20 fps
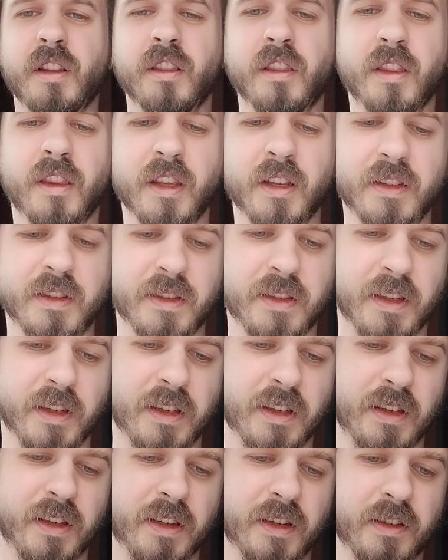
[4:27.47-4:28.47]
This
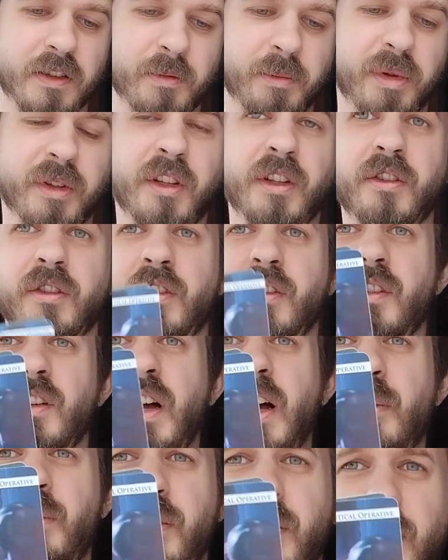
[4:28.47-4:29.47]
is Political
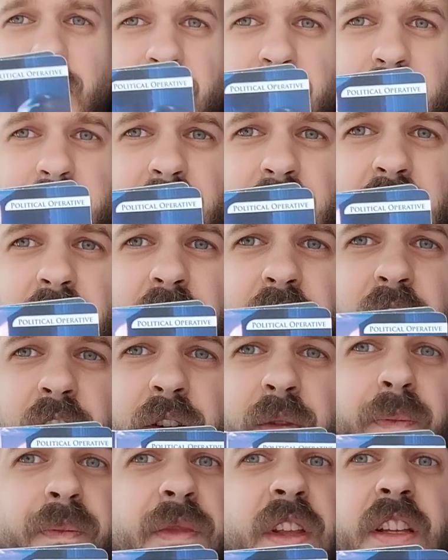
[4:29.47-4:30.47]
Operative right here.